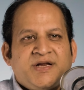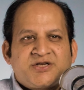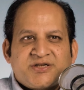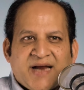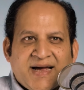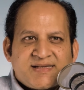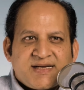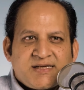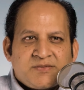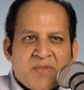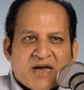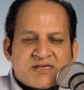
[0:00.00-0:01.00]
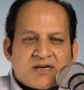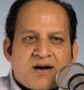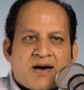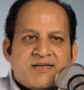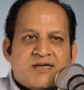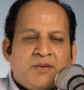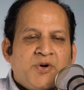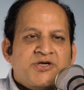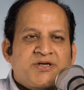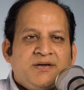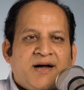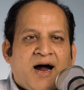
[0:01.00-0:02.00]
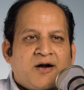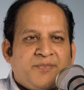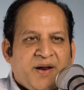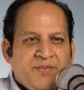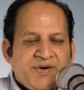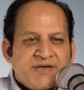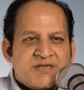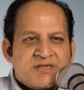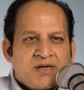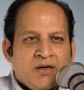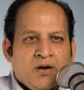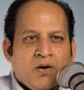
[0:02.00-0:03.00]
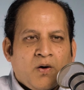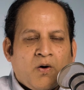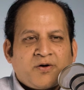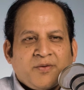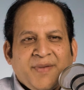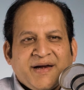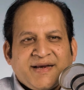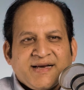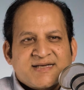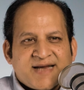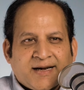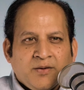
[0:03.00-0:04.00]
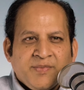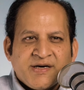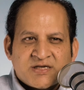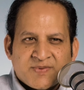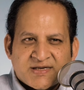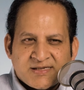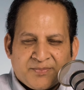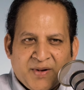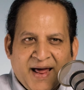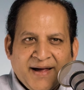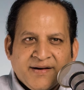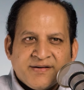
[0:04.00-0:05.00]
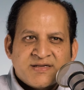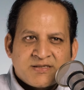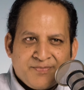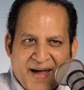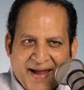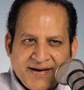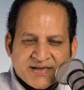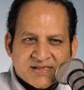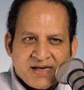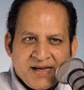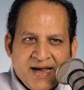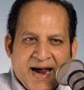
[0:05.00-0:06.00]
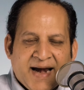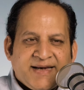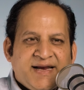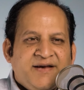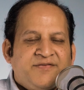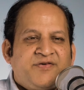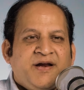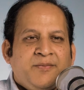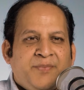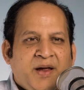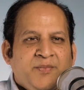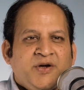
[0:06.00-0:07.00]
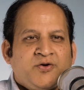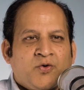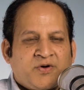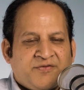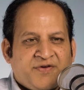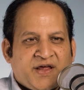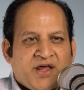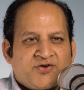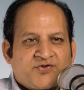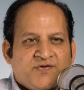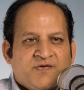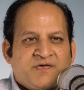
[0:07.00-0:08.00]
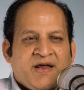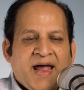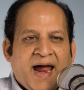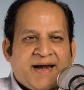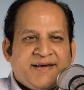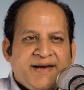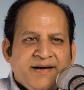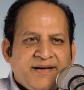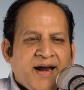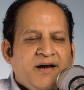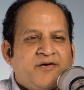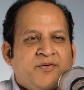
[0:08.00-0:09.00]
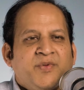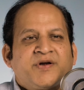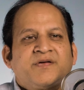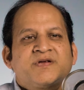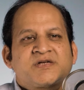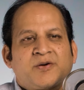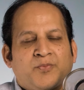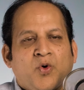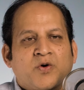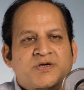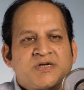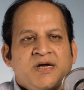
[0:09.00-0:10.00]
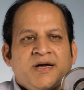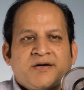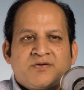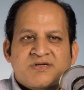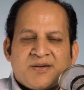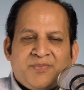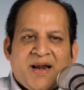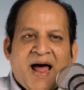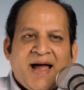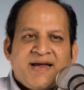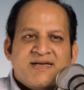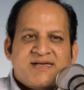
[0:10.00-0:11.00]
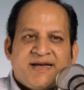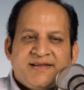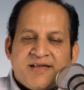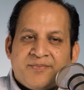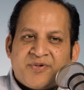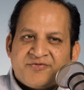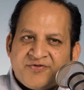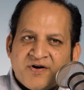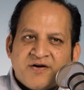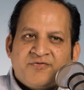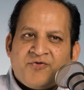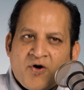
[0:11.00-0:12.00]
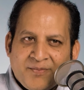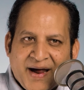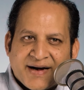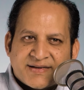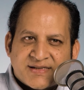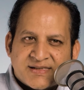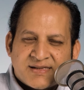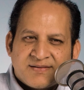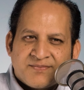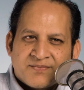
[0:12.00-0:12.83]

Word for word: digitizes Mastercard's commercial card payments, automating settlements with suppliers, banks, and delivering payment notifications and detailed remittance reports to suppliers in their preferred formats.